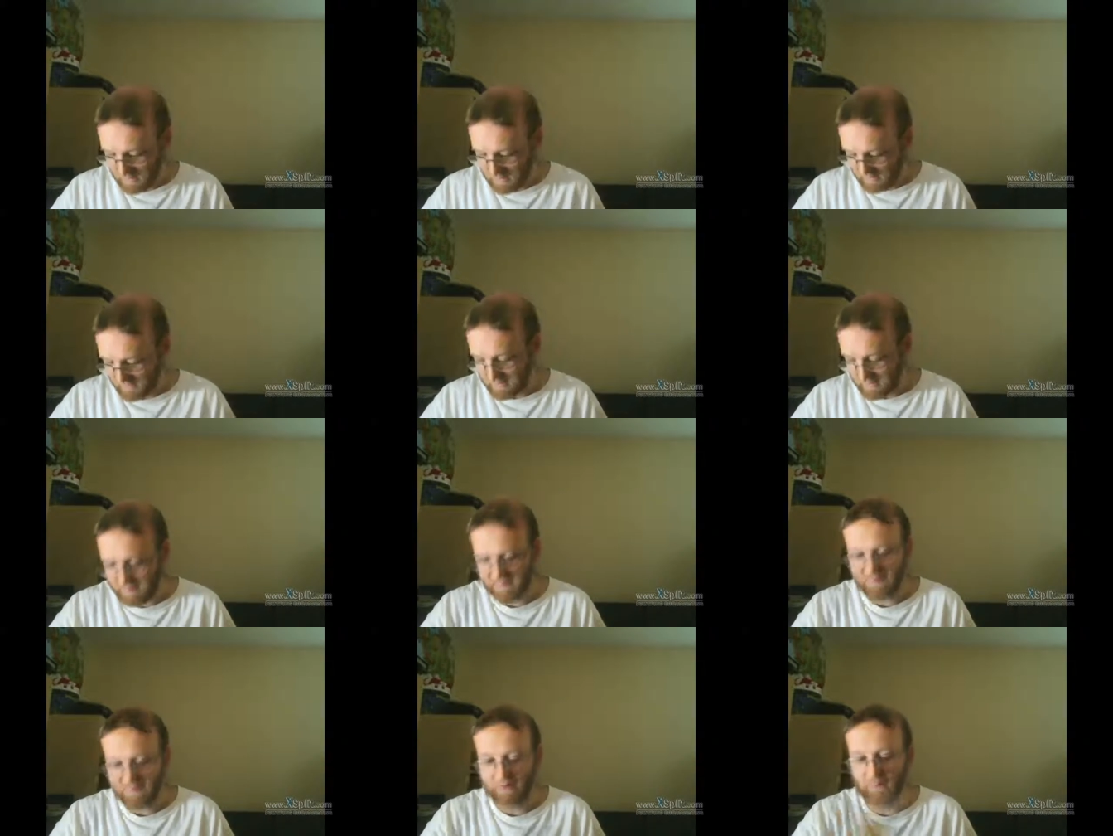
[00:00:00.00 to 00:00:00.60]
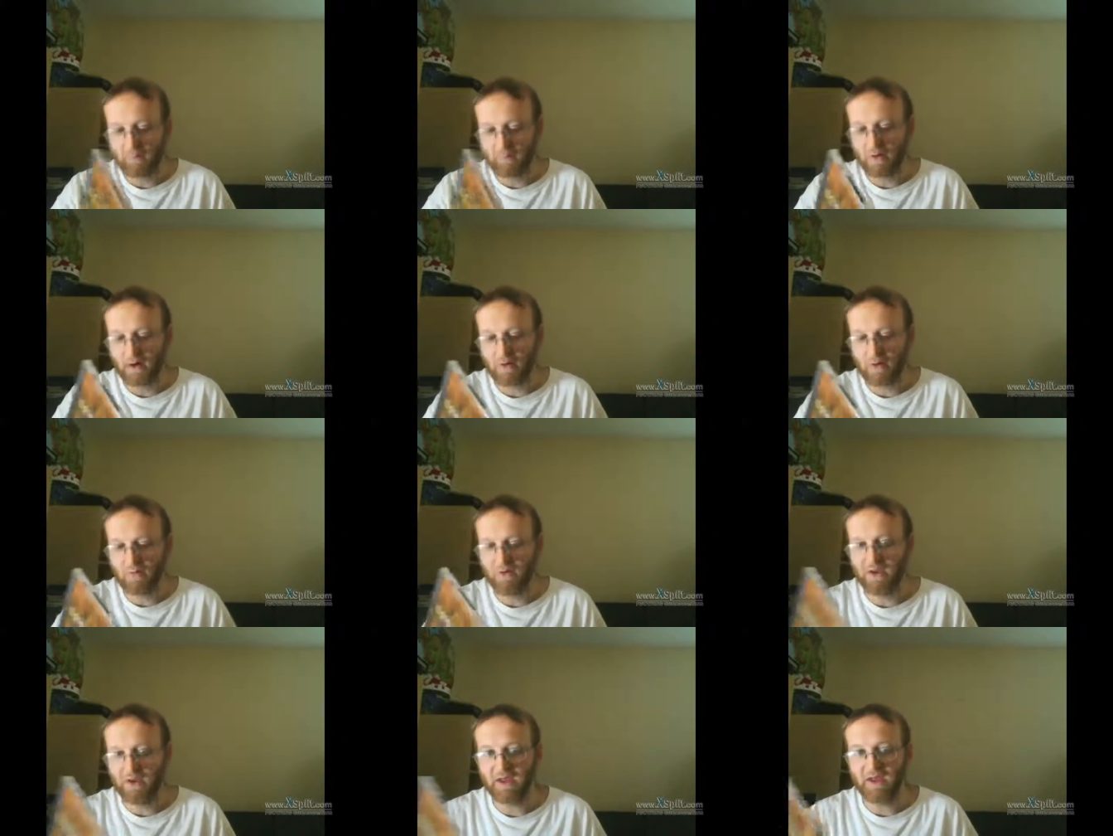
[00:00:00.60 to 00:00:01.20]
So I picked up
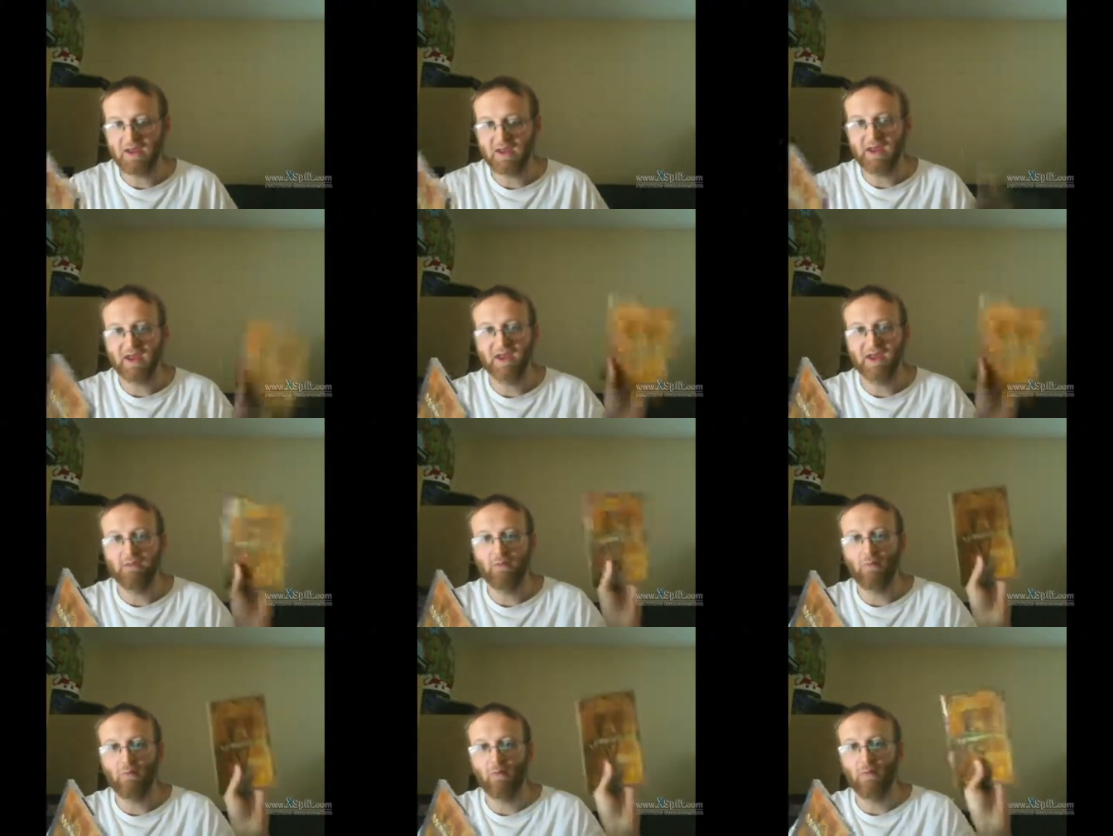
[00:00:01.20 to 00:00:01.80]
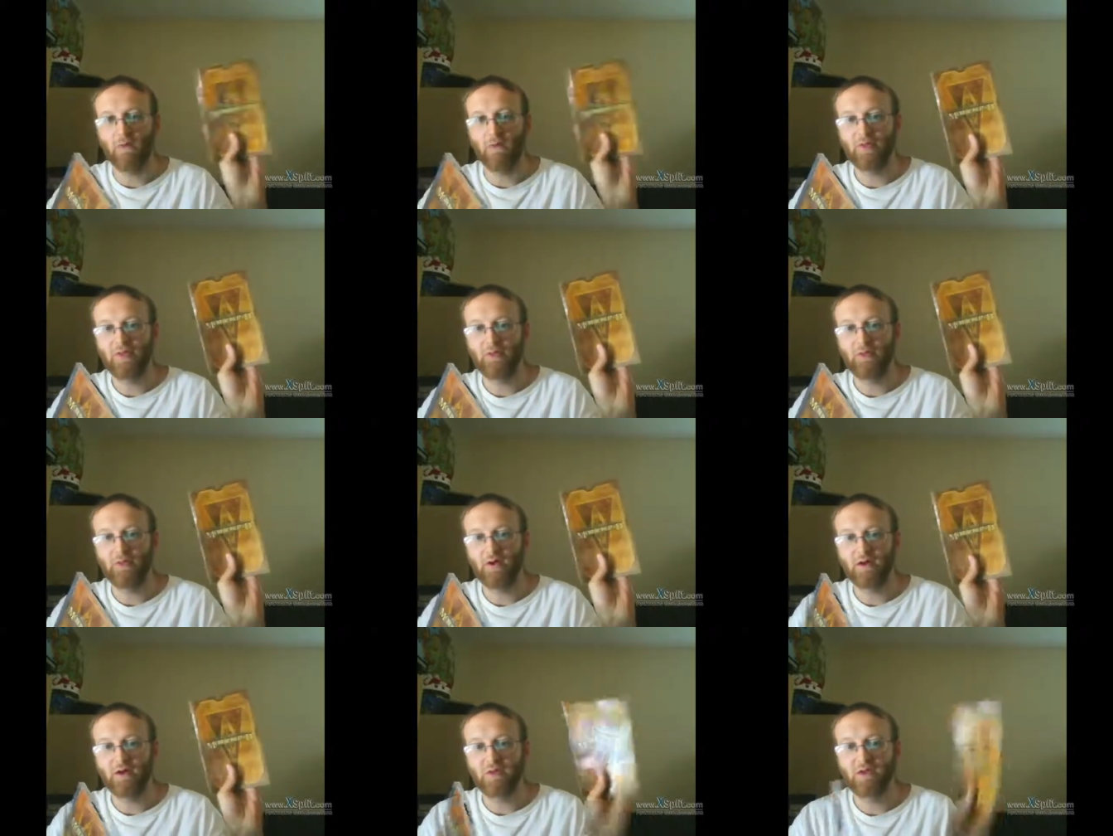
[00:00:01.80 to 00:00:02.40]
Morrowind. It came with the
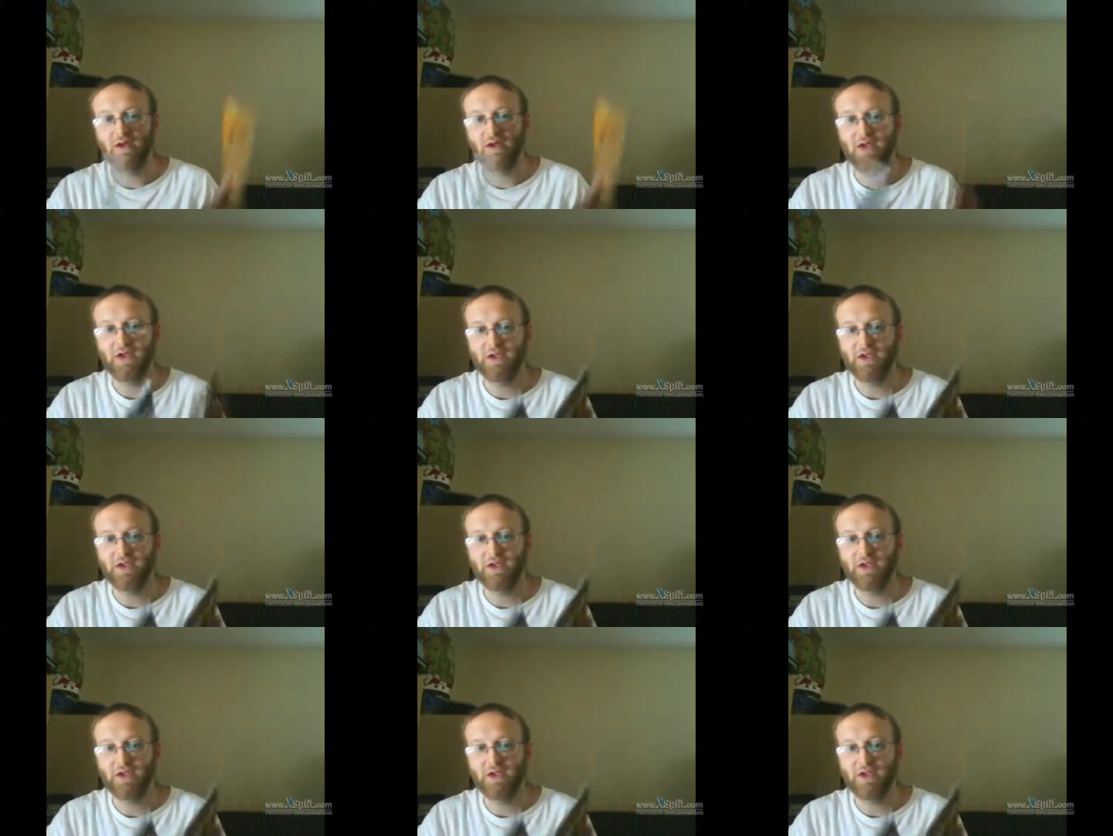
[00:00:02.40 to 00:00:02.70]
booklet.